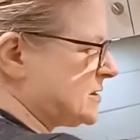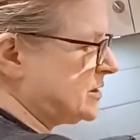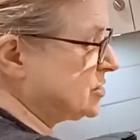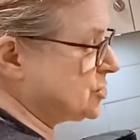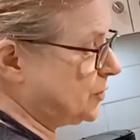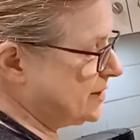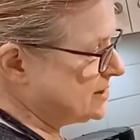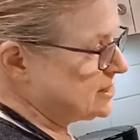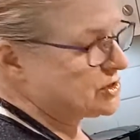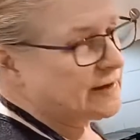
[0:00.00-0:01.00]
it is so
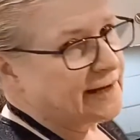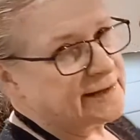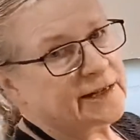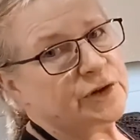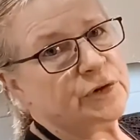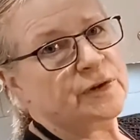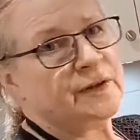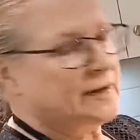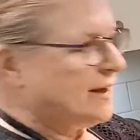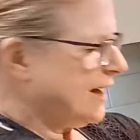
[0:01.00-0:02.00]
easy to add later.
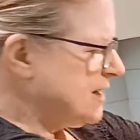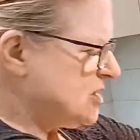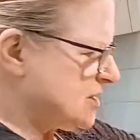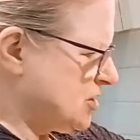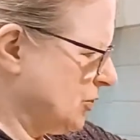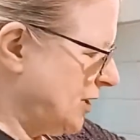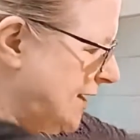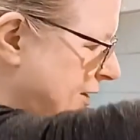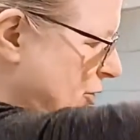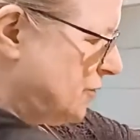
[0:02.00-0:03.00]
I just don't
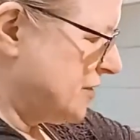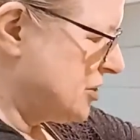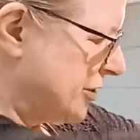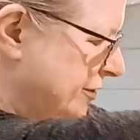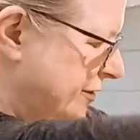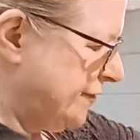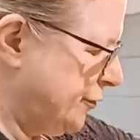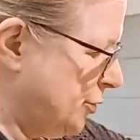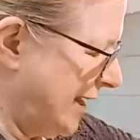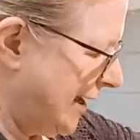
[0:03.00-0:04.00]
like over-salted
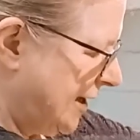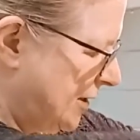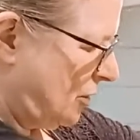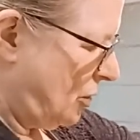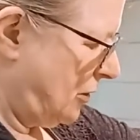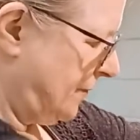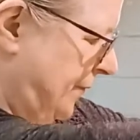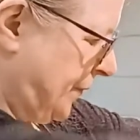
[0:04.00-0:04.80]
food at all.